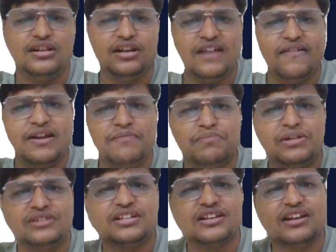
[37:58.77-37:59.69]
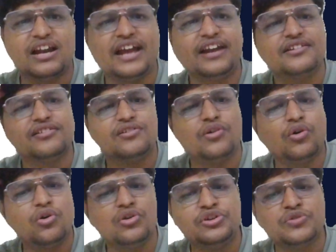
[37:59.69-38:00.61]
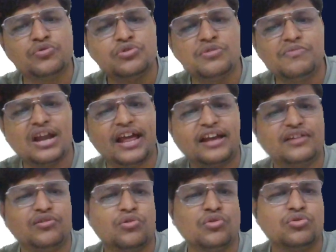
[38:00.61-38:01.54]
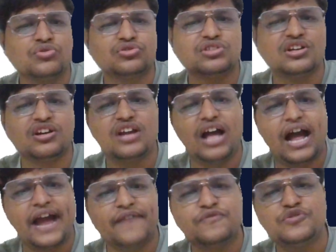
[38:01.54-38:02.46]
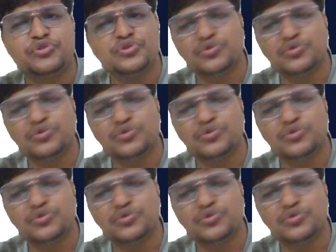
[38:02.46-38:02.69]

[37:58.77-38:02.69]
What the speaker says: 11%, right? Or you would be like, no, no, sir, I would